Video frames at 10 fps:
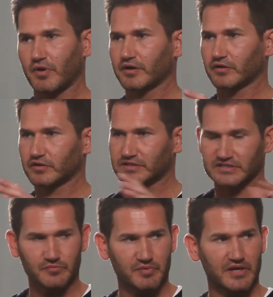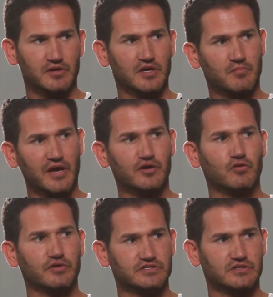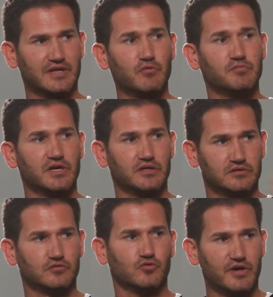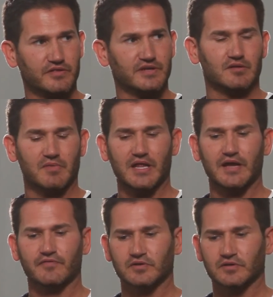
bought it could dissipate. My goal is to, that would be a great thing in my life.